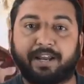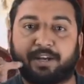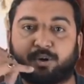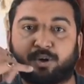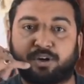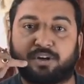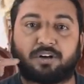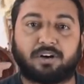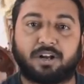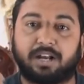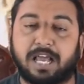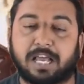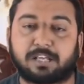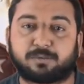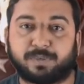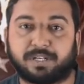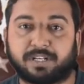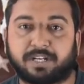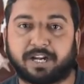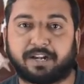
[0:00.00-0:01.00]
your girl
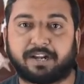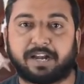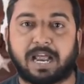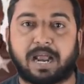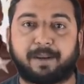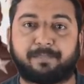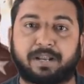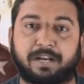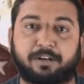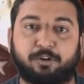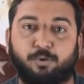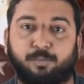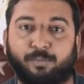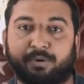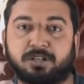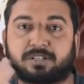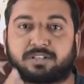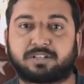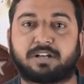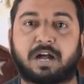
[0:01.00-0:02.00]
has been kidnapped and you
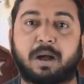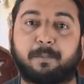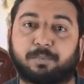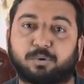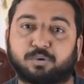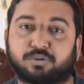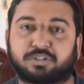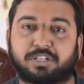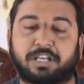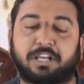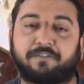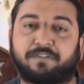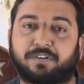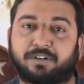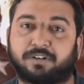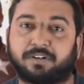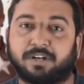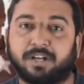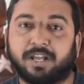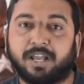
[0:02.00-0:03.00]
must come to save
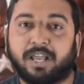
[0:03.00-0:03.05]
her.